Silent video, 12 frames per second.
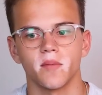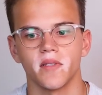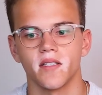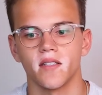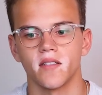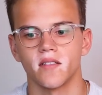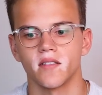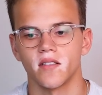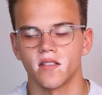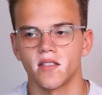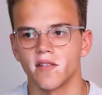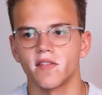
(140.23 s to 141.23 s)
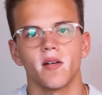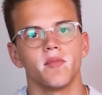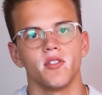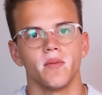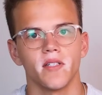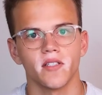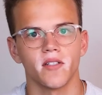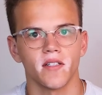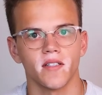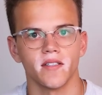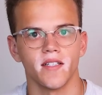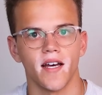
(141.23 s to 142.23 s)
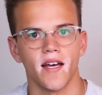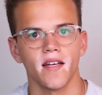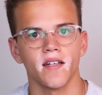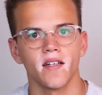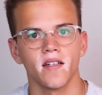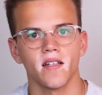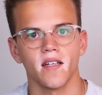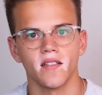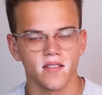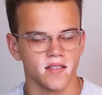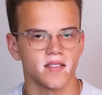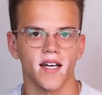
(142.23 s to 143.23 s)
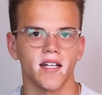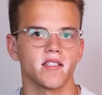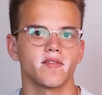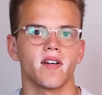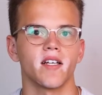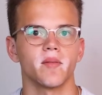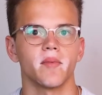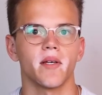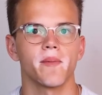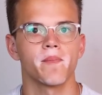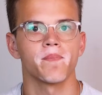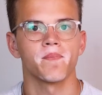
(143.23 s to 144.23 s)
is because the stuff I'm doing during the day isn't satisfying me.